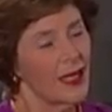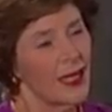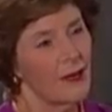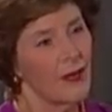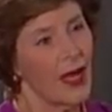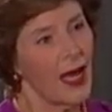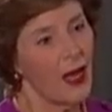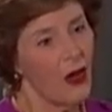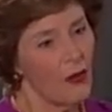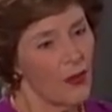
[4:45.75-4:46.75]
Um, I
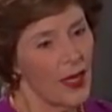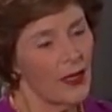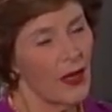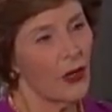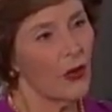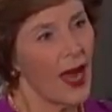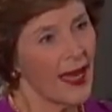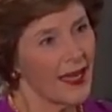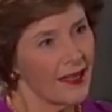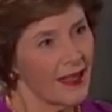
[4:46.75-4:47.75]
hope that
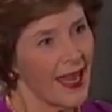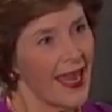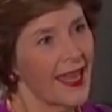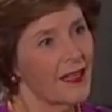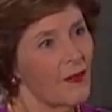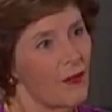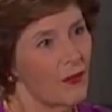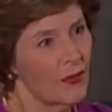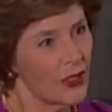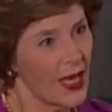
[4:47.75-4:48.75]
Iraq can
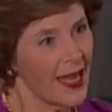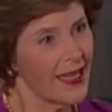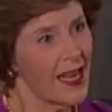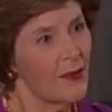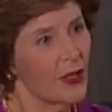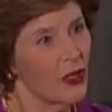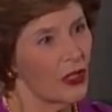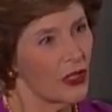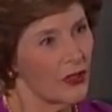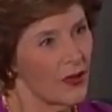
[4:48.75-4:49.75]
stand up a
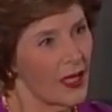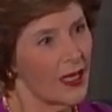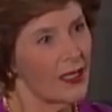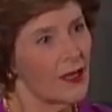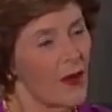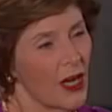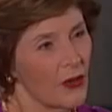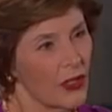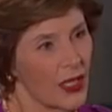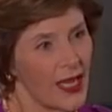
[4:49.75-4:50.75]
good uh,
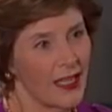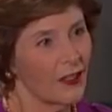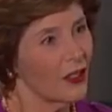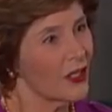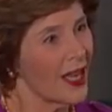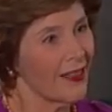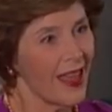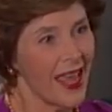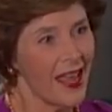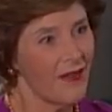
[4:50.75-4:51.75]
democracy. It looks like
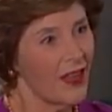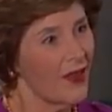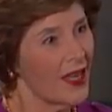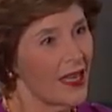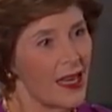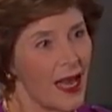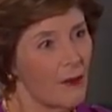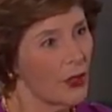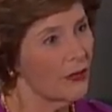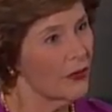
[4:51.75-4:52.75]
they have. They've had a
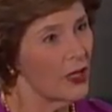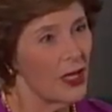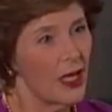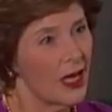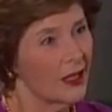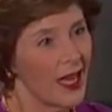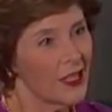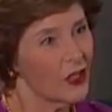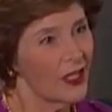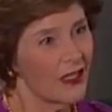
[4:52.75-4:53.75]
number of
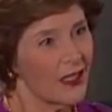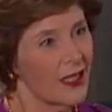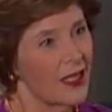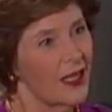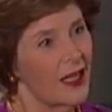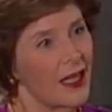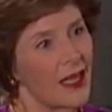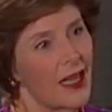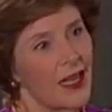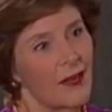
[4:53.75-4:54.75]
elections
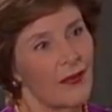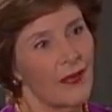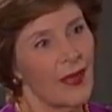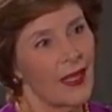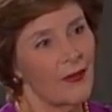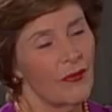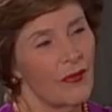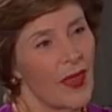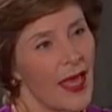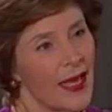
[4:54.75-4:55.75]
um, that
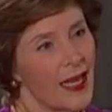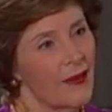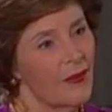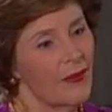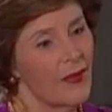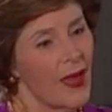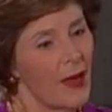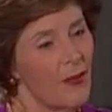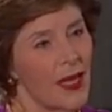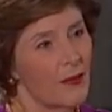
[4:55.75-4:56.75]
that um,
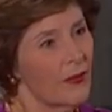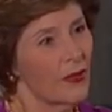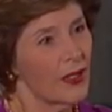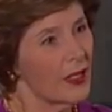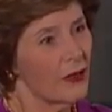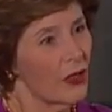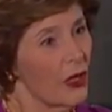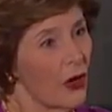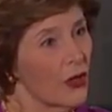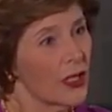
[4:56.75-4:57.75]
have been, you
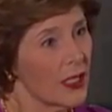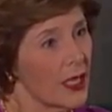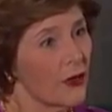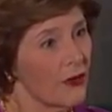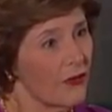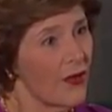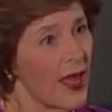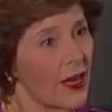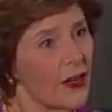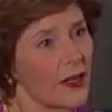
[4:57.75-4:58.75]
know, considered
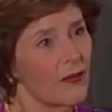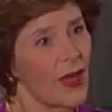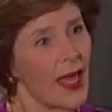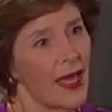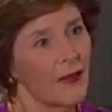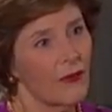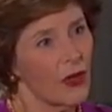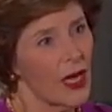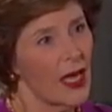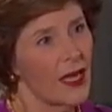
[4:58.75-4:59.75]
fair and, and
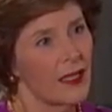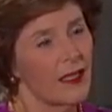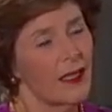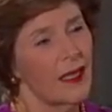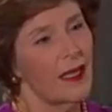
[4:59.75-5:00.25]
free, and